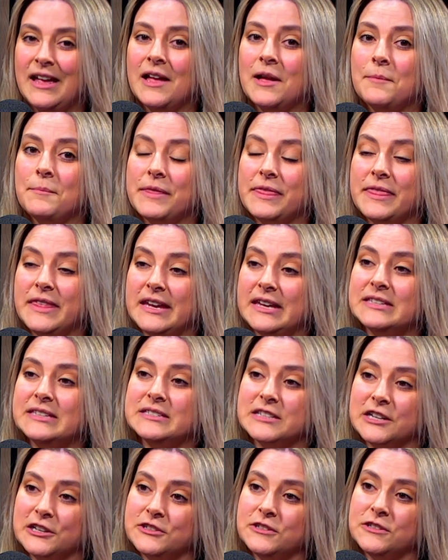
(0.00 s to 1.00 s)
But they
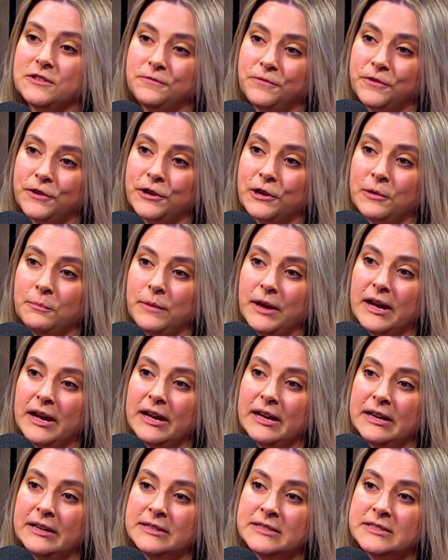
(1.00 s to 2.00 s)
started the firm,
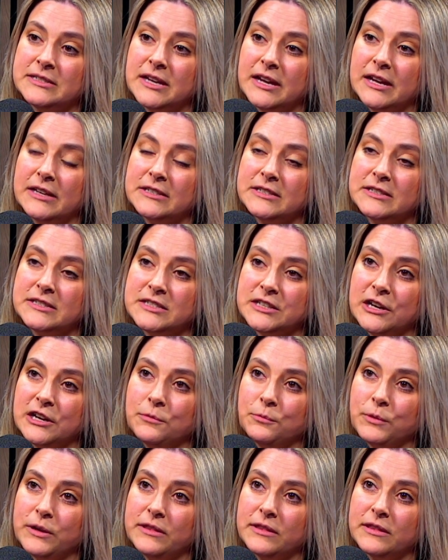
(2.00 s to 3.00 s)
and to start
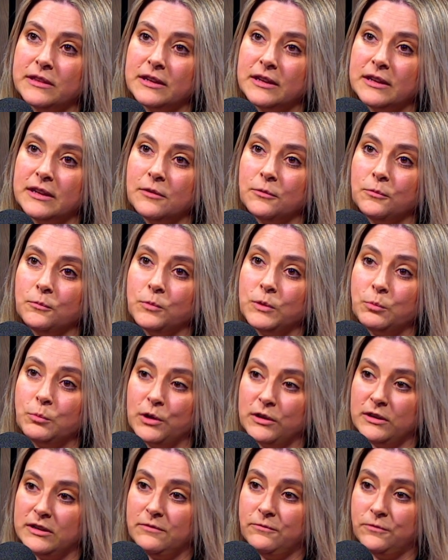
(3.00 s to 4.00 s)
with, we were
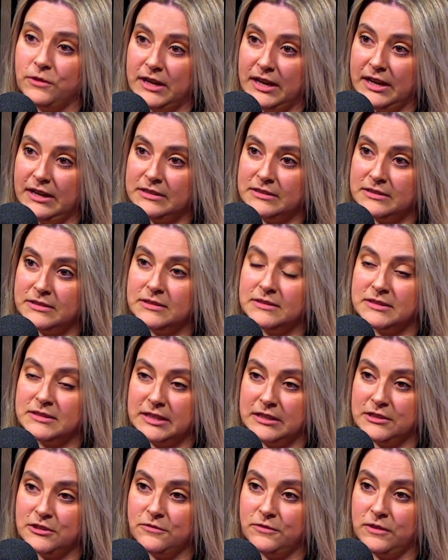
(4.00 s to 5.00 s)
in Inverness,
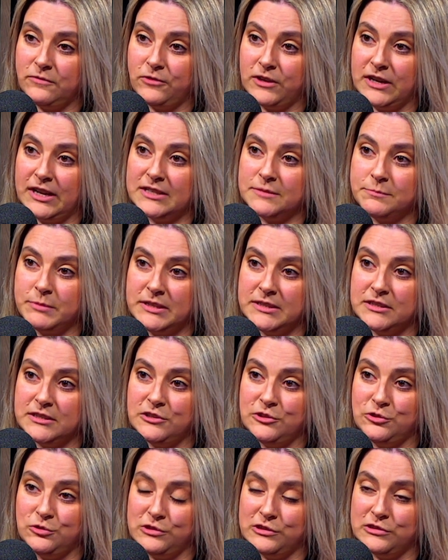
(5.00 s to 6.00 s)
centre of Inverness, based in
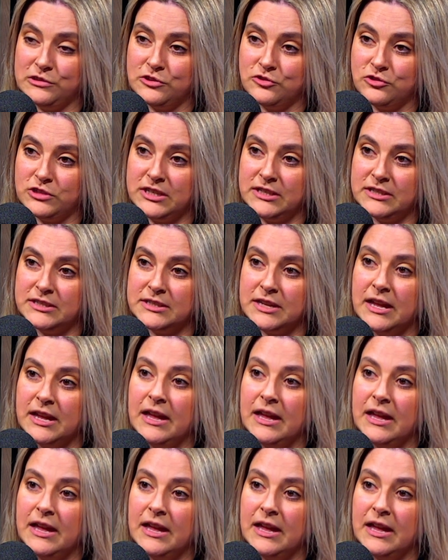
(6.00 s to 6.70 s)
Union Street,